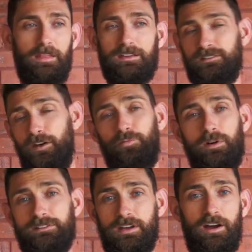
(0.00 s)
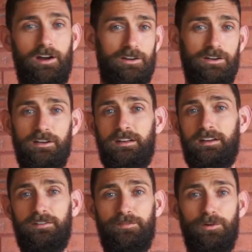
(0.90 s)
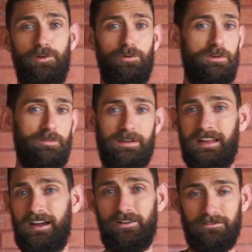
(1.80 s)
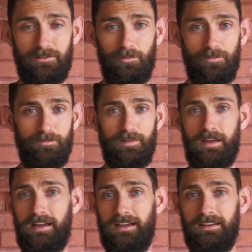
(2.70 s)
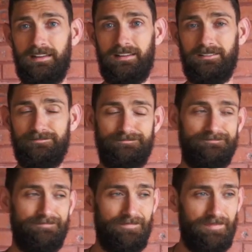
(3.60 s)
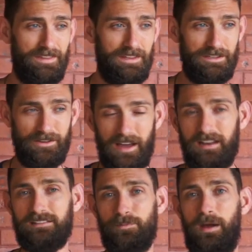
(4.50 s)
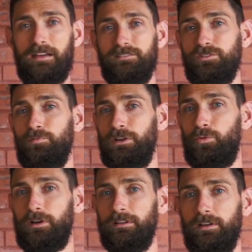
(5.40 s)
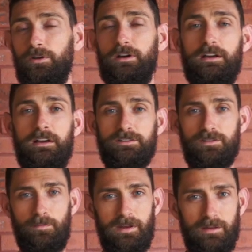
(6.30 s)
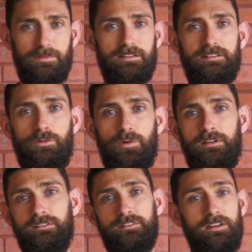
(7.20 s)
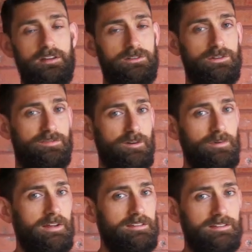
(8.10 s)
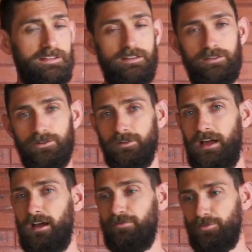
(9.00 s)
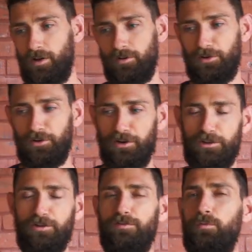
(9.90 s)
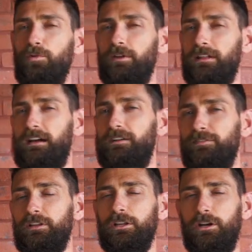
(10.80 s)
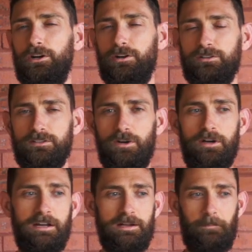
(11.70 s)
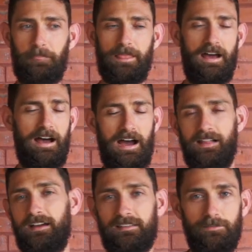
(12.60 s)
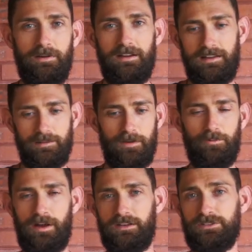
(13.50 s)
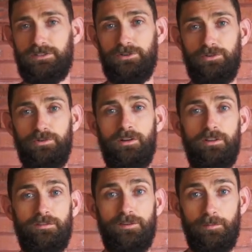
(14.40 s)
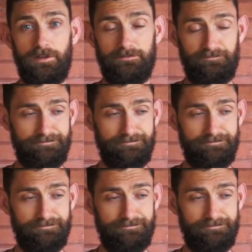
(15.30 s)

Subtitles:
Soft ones are good for when you begin out, and you kind of surpass those pretty quickly though. So the medium density ones to firmer density you'll have throughout your foam rolling life a little longer. So I like them in the mid-range to a little firmer.